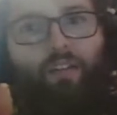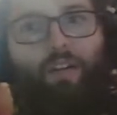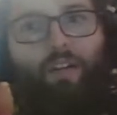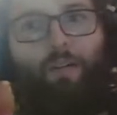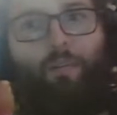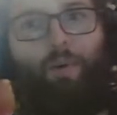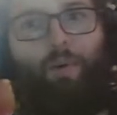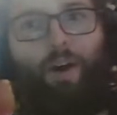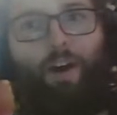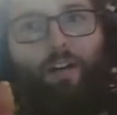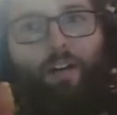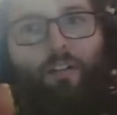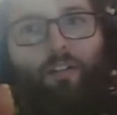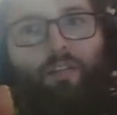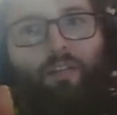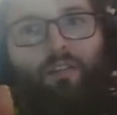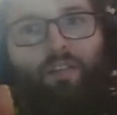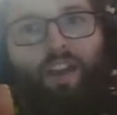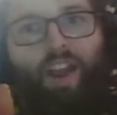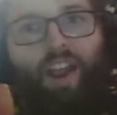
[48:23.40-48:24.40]
about
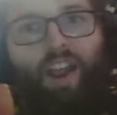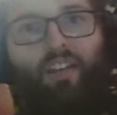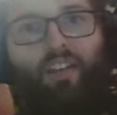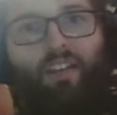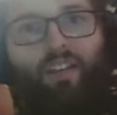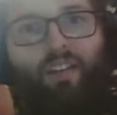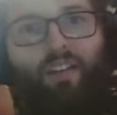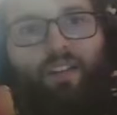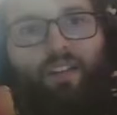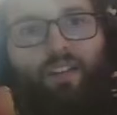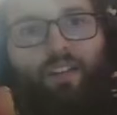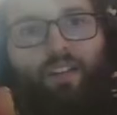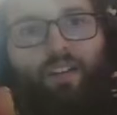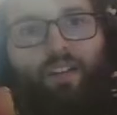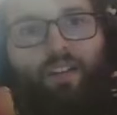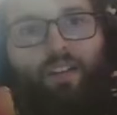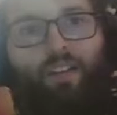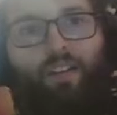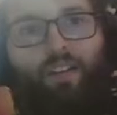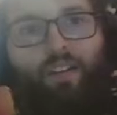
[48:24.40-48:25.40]
that
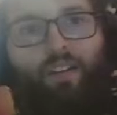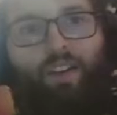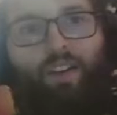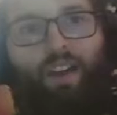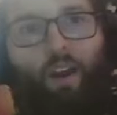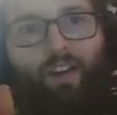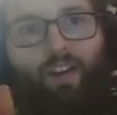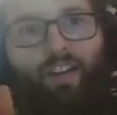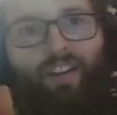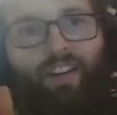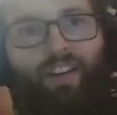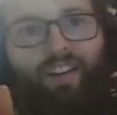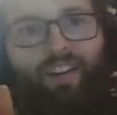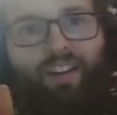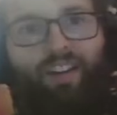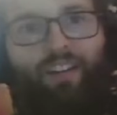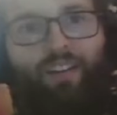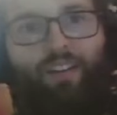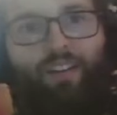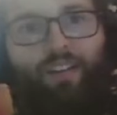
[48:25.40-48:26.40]
Karate
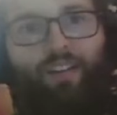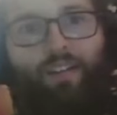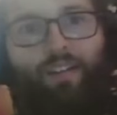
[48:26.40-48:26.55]
Kid